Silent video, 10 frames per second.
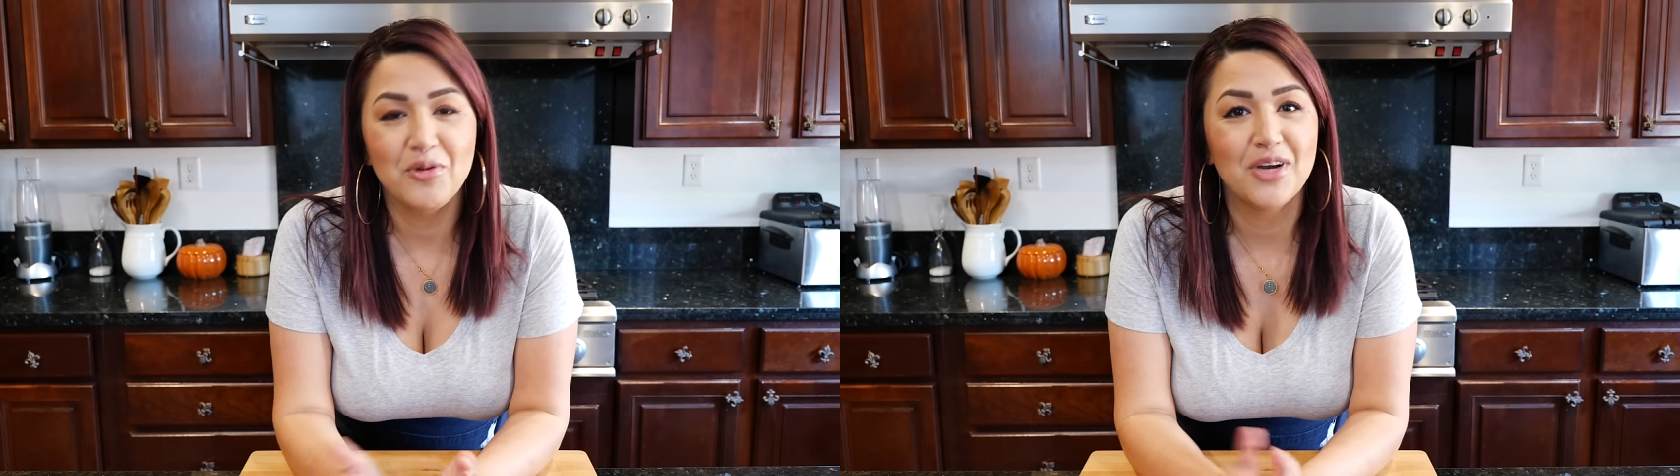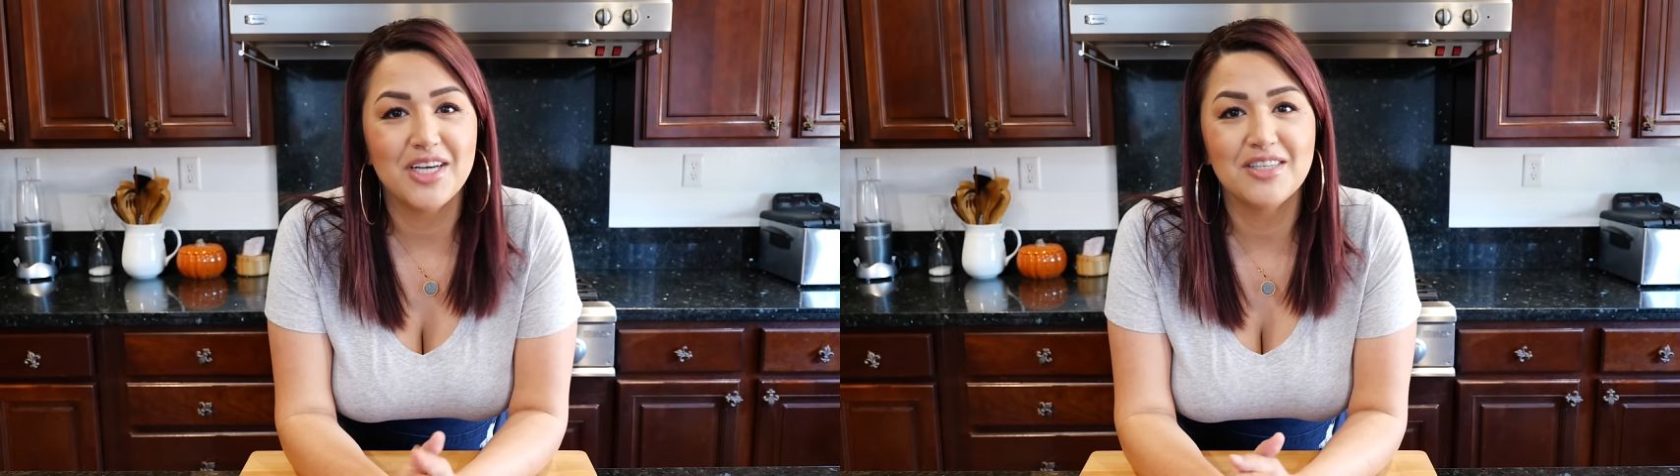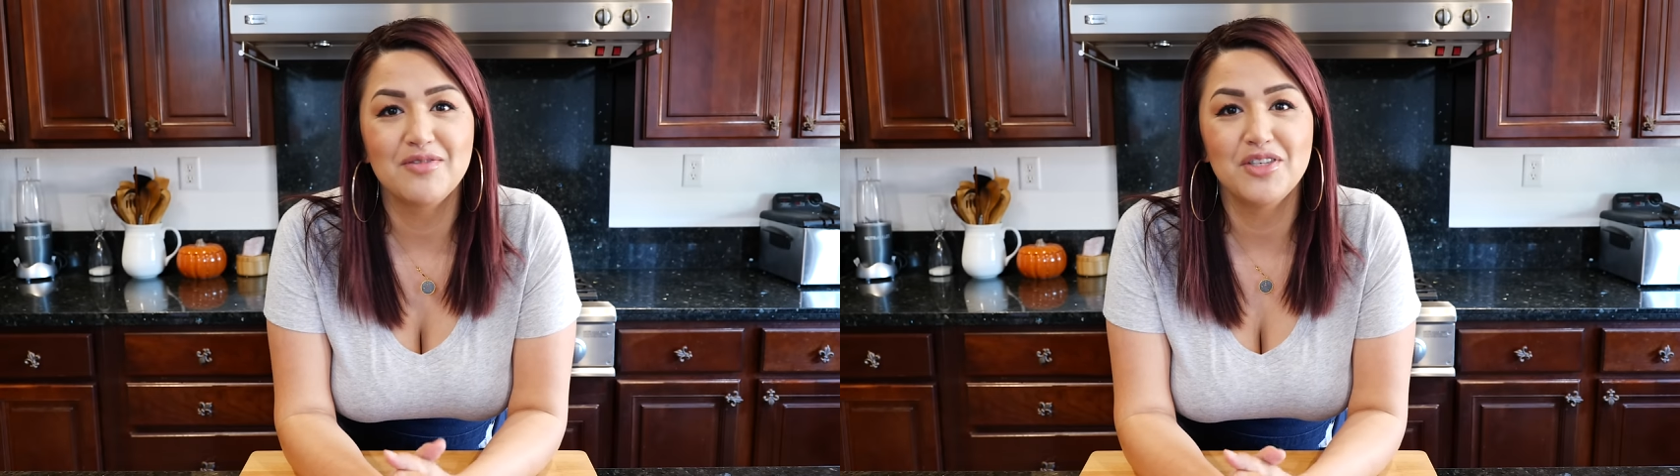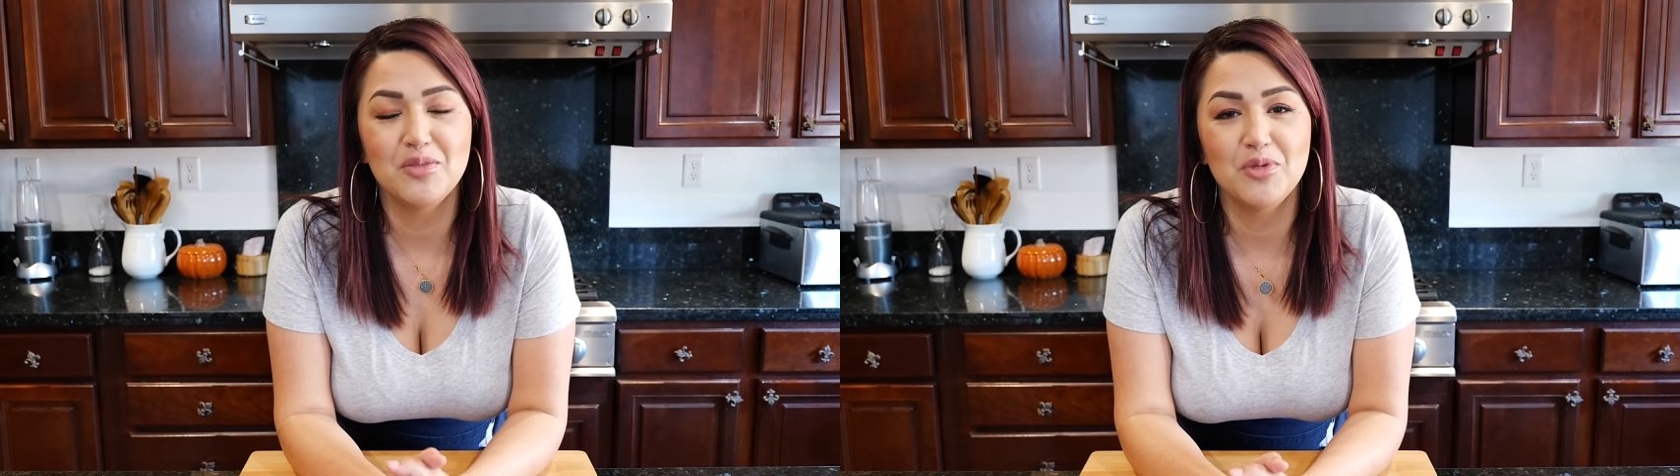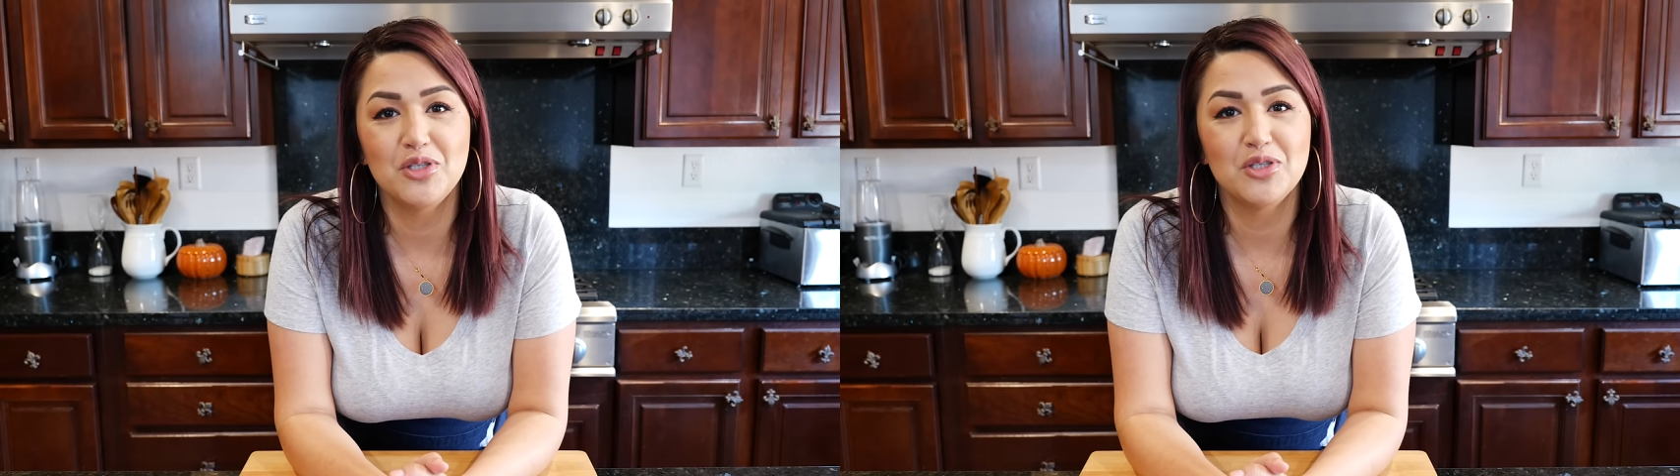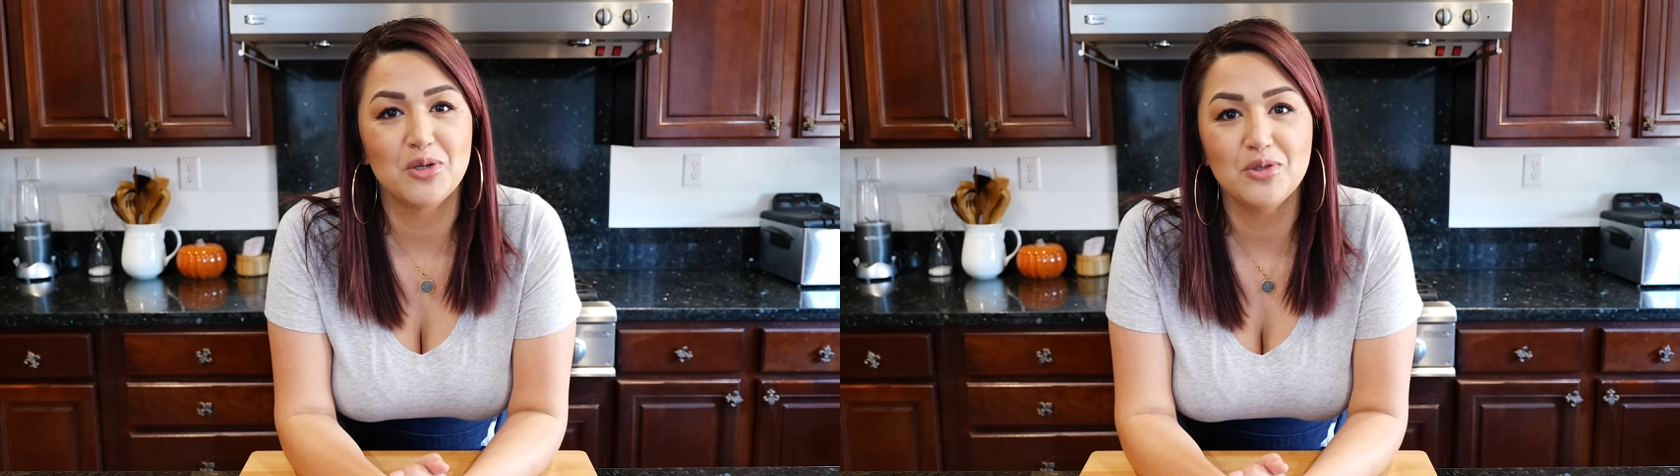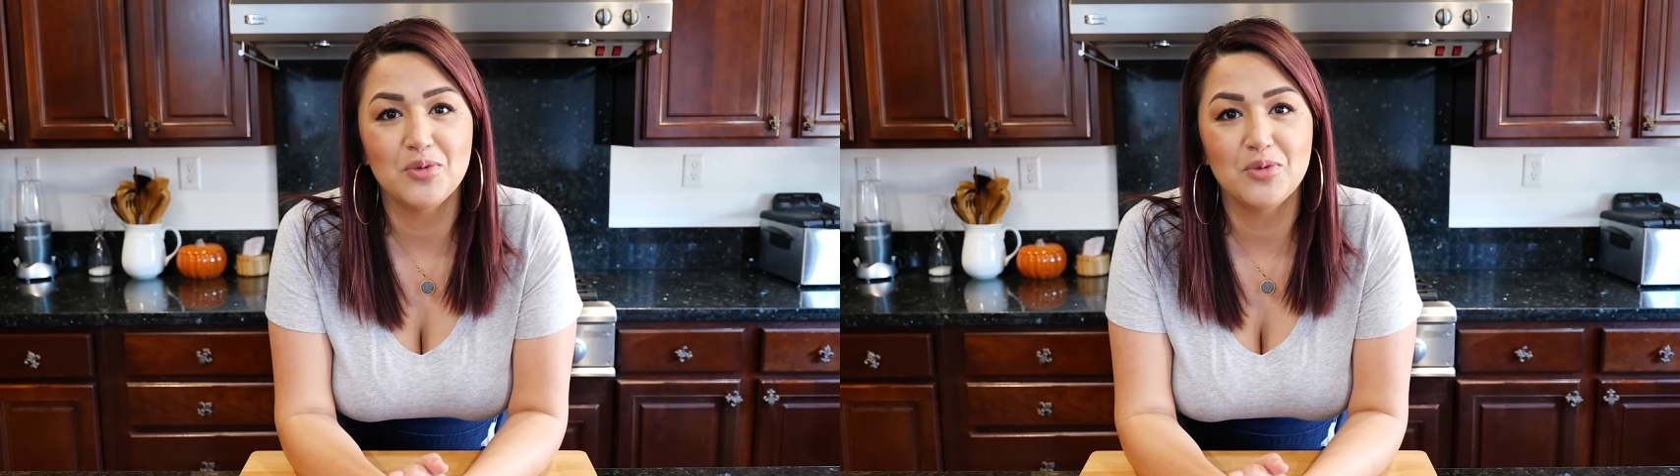you guys have just been so